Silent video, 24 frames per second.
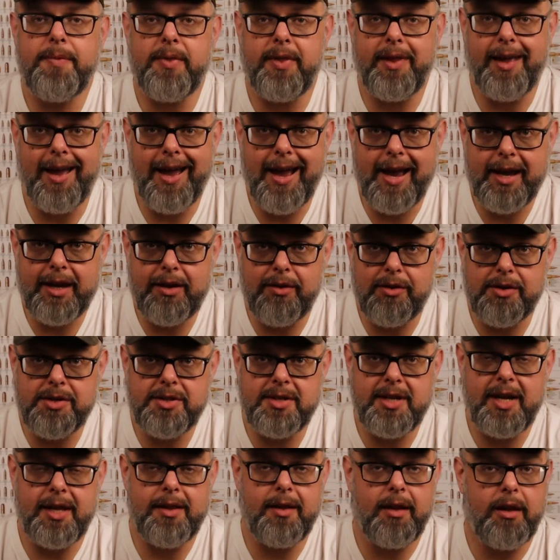the
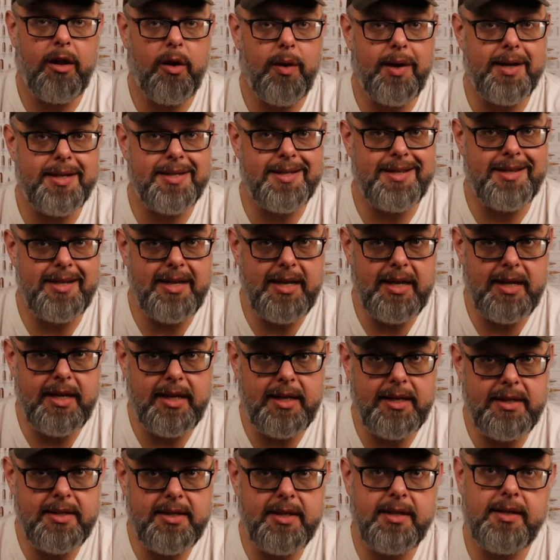accuracy and the low
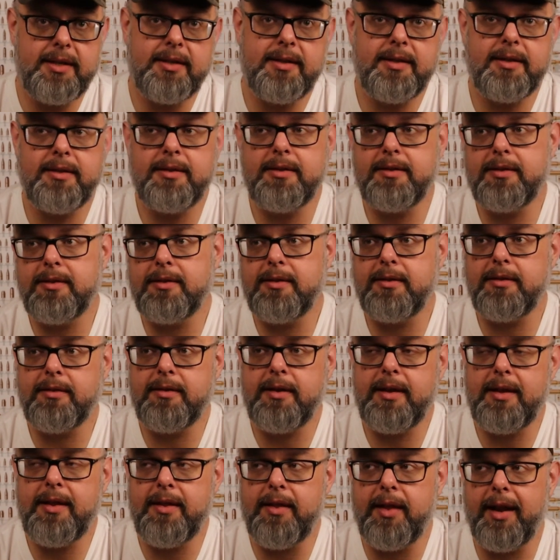SDs
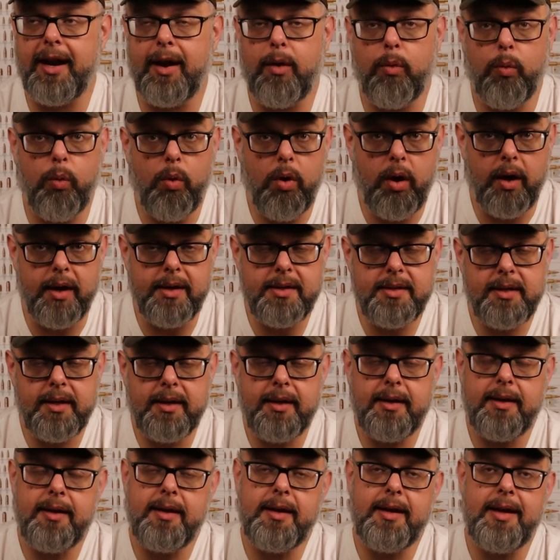that I want.
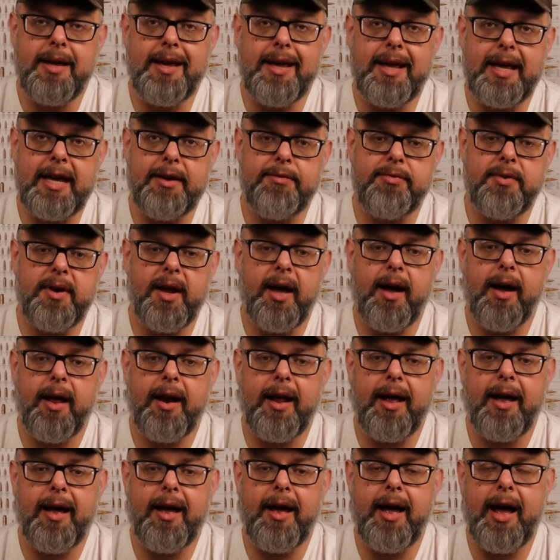If
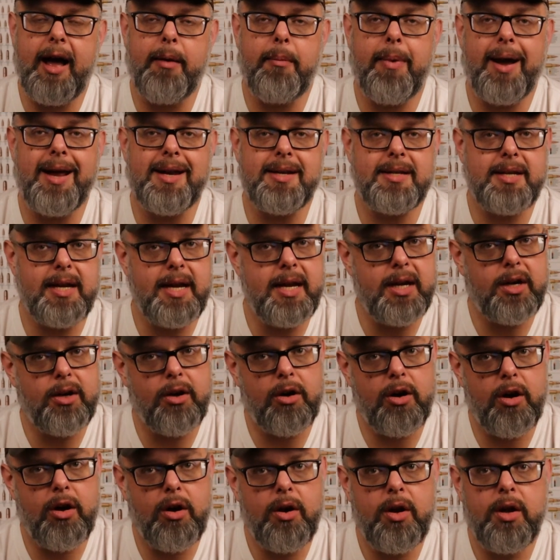not, I might
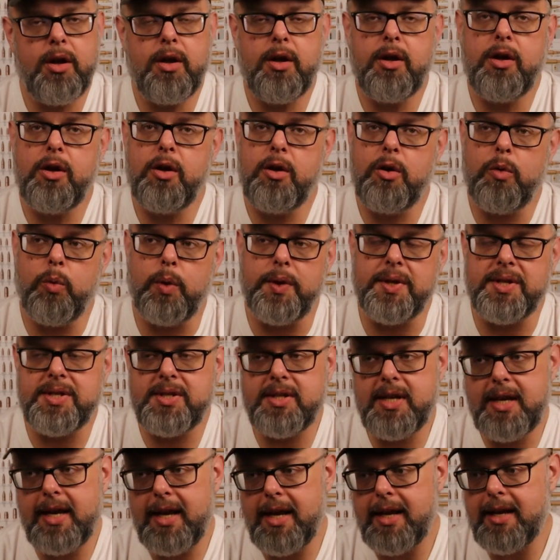tinker with
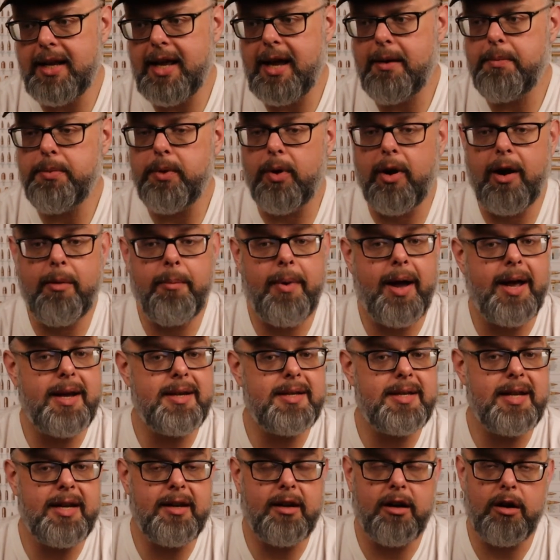seating depth, or I
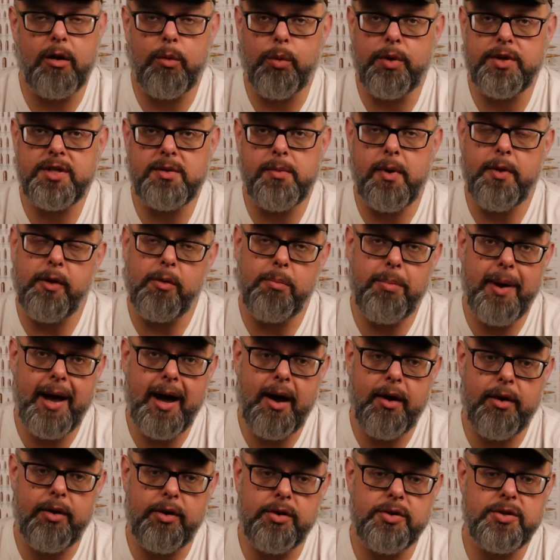might tinker with some other
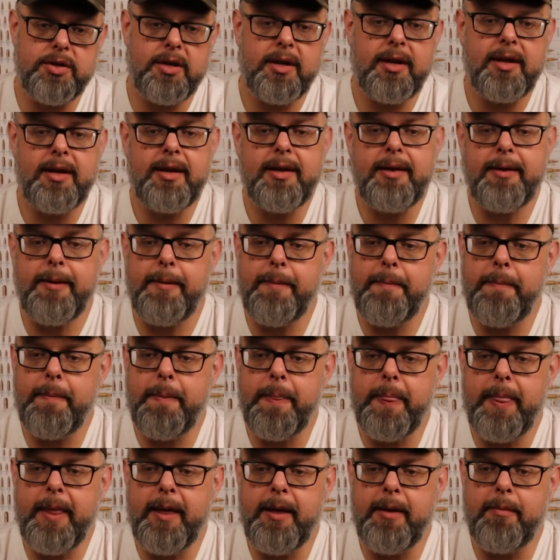powders.
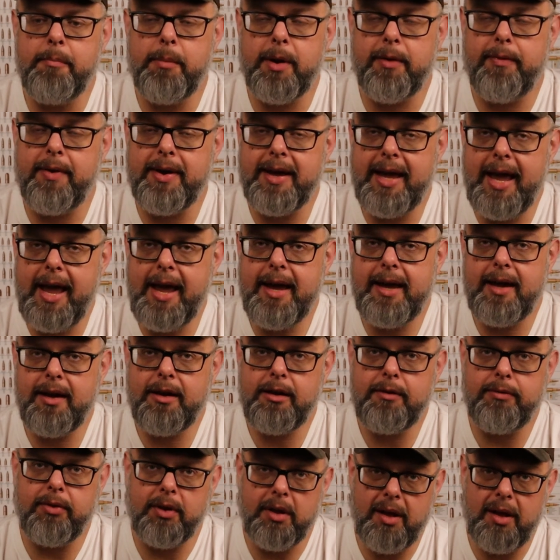But if I can't get
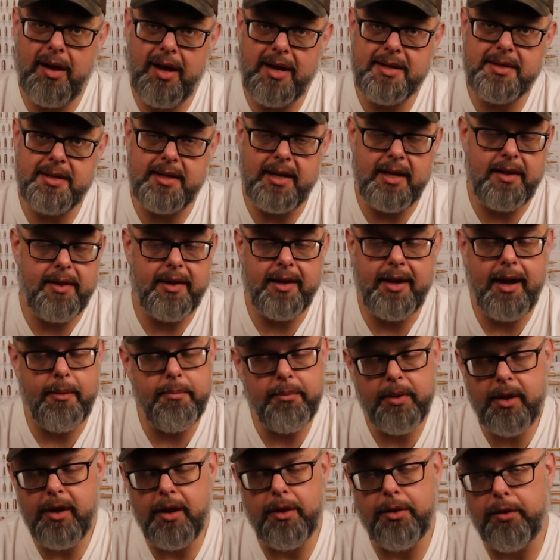good velocity, then
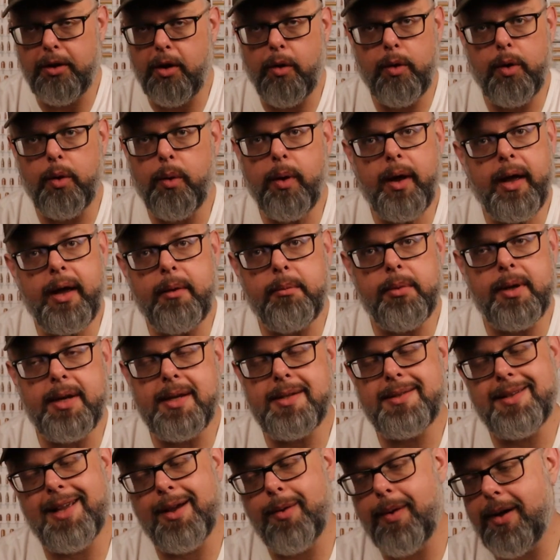I'm gonna throw it away. I'm gonna
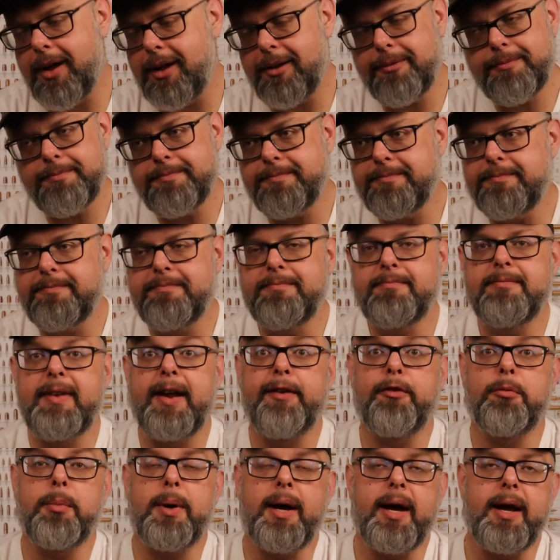say, well,
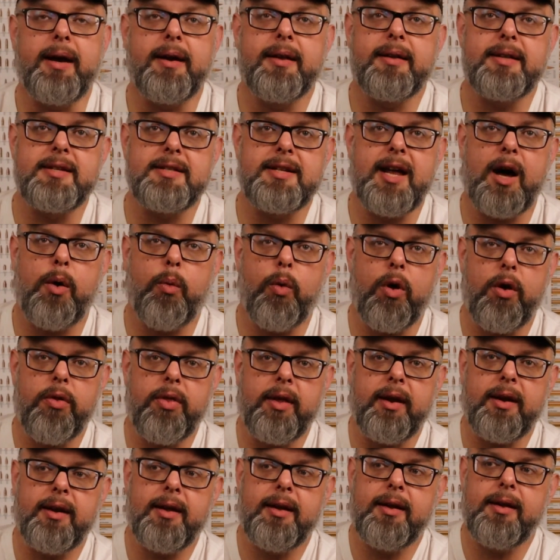never mind, it's not worth
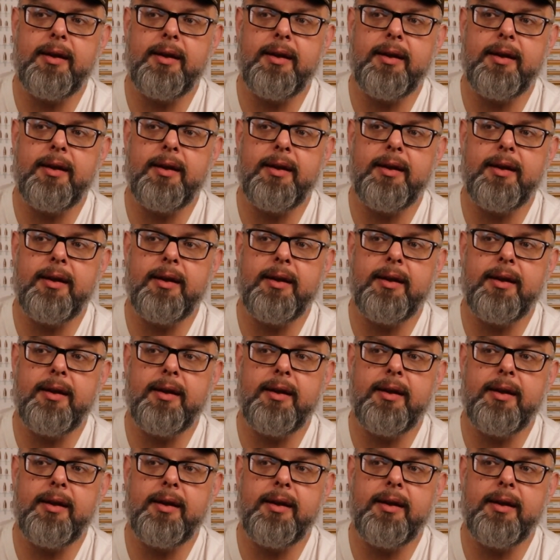it.